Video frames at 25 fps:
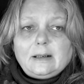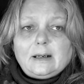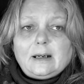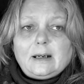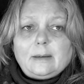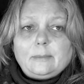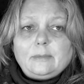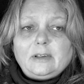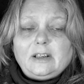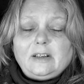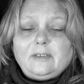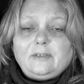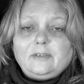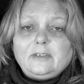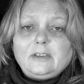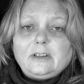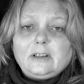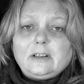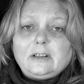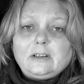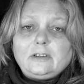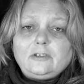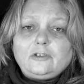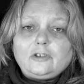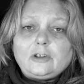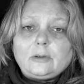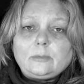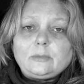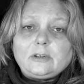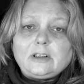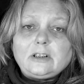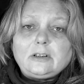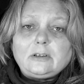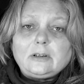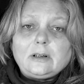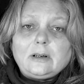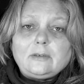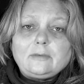even the
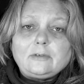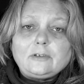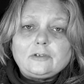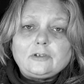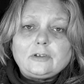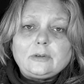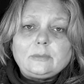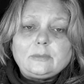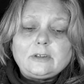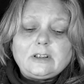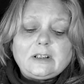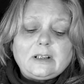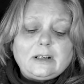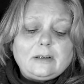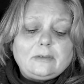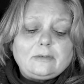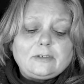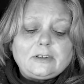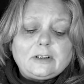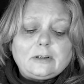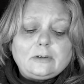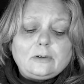gypsy travellers themselves.